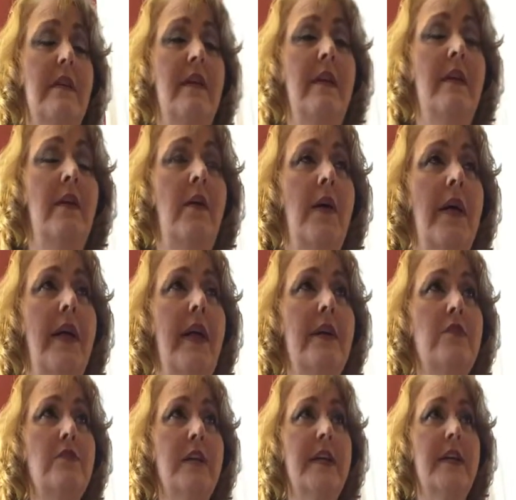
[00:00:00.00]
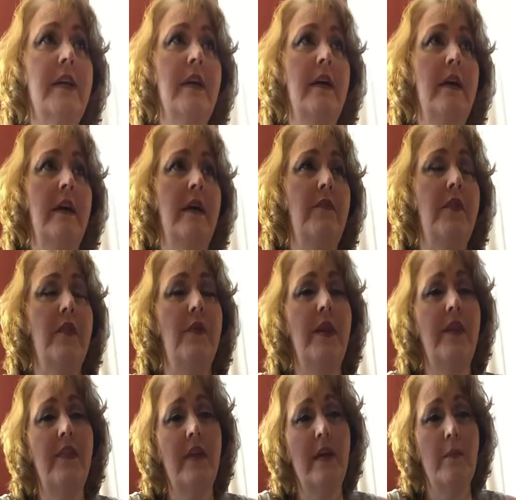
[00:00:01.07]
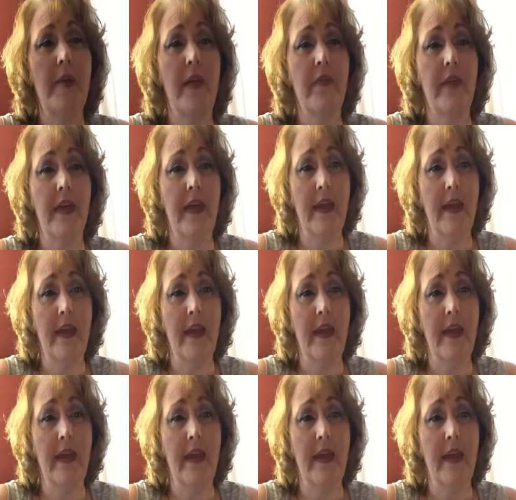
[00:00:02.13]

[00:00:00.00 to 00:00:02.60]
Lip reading: you know, a kindred. If you know anything about the